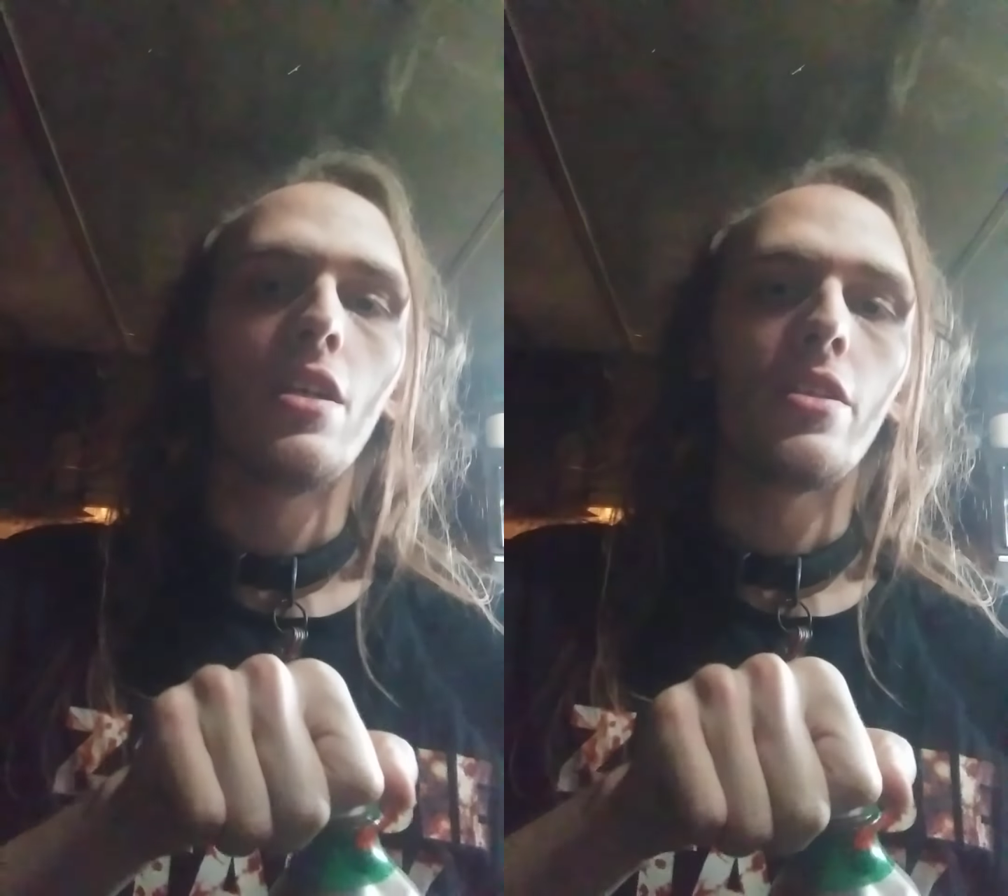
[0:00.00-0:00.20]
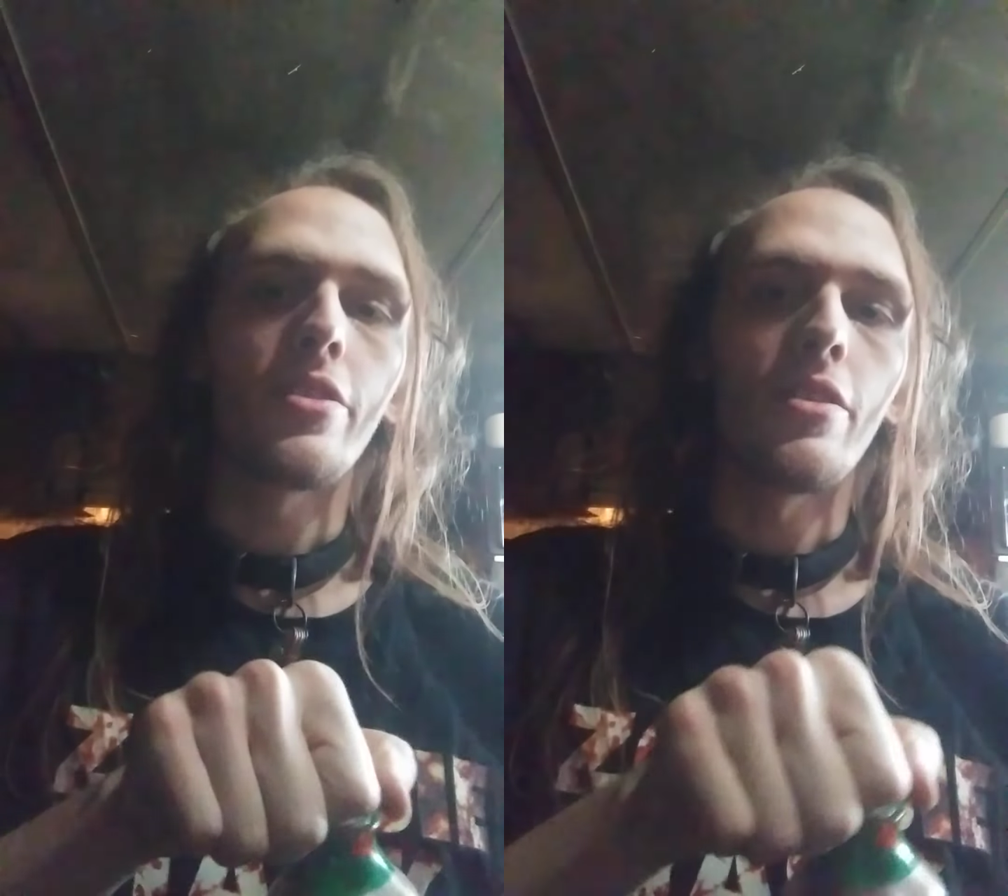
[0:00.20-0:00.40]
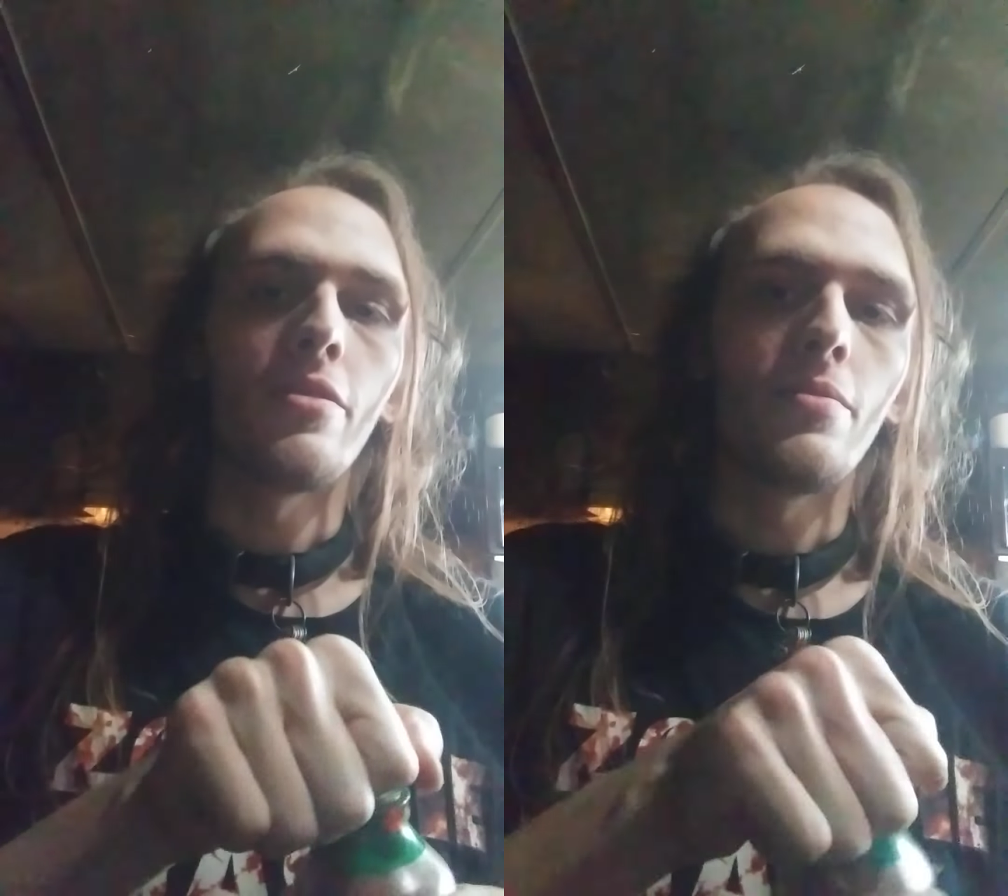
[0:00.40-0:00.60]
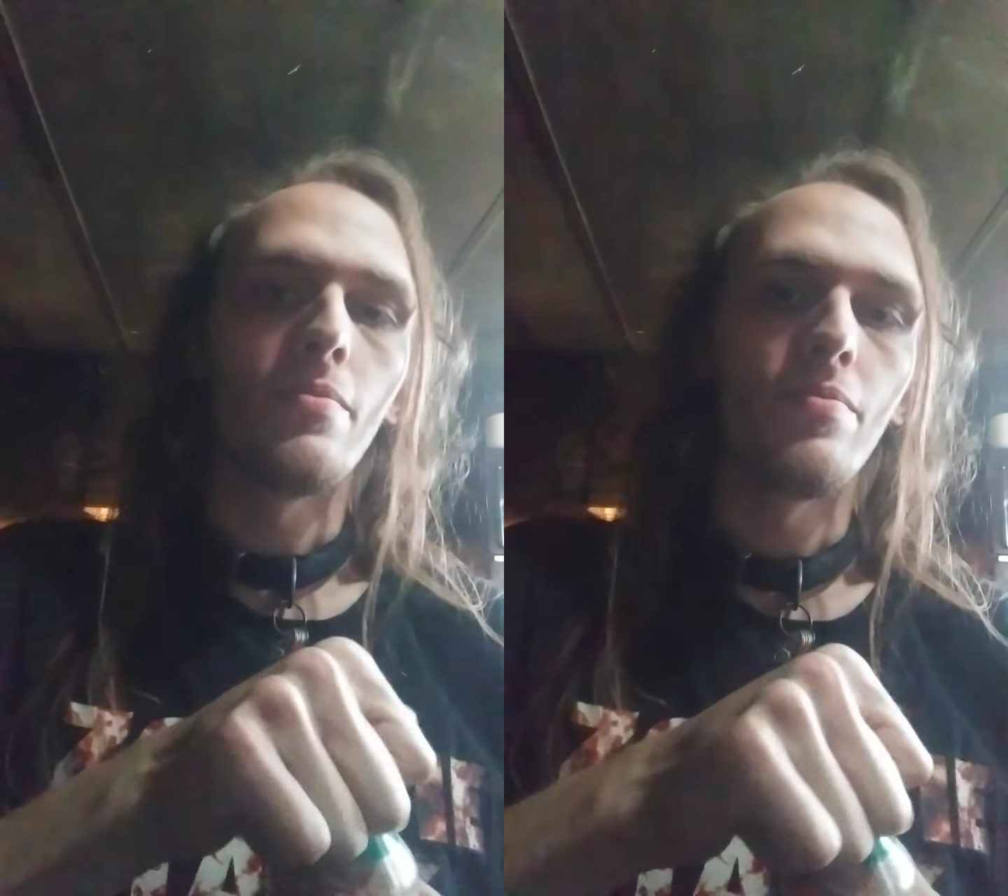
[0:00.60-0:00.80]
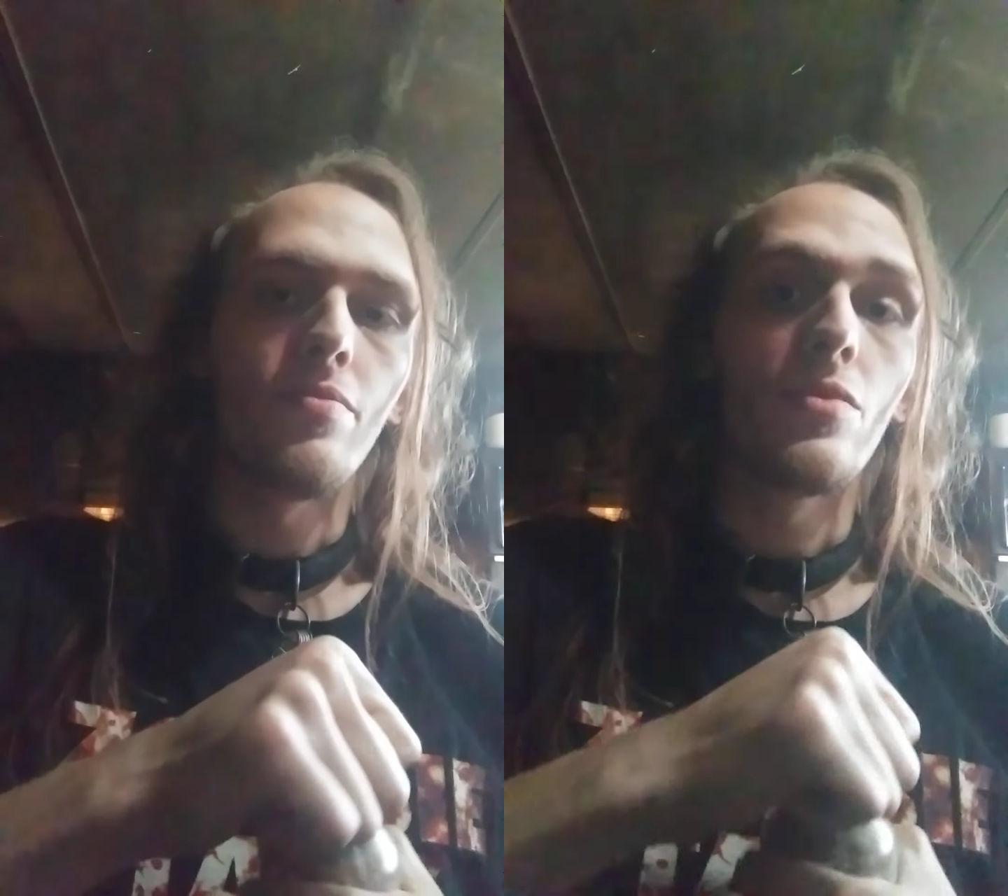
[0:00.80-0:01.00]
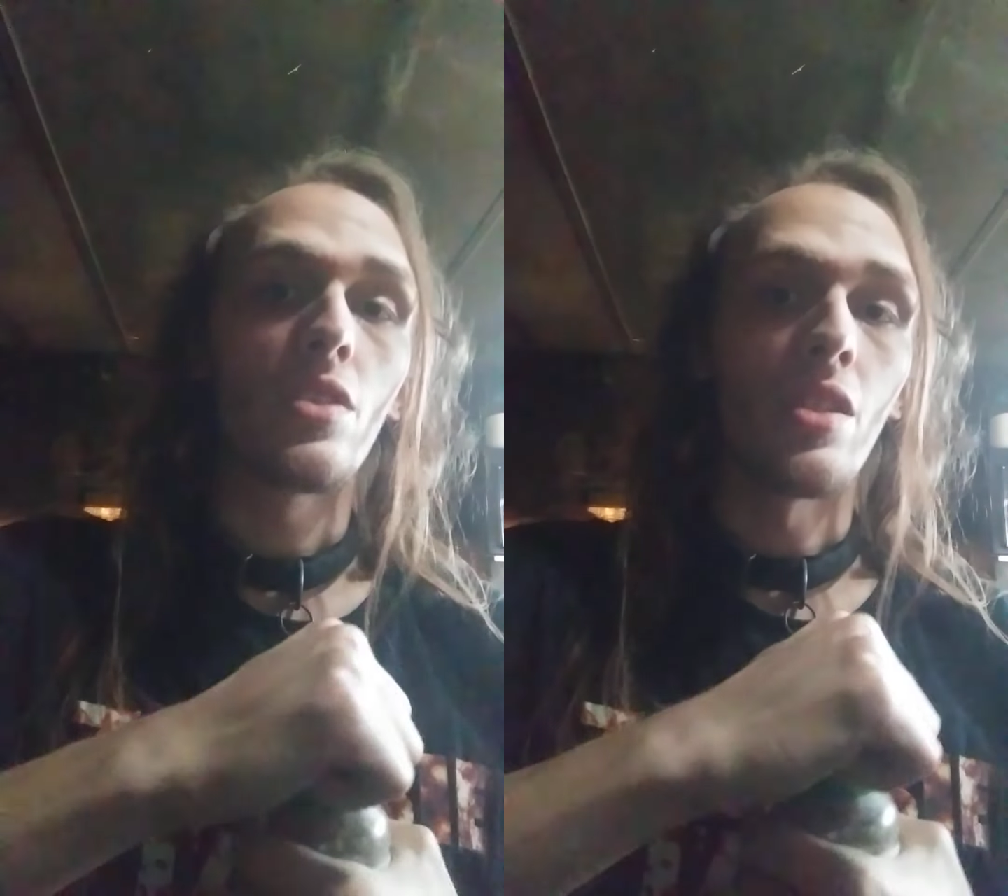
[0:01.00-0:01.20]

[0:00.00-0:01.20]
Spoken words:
So it's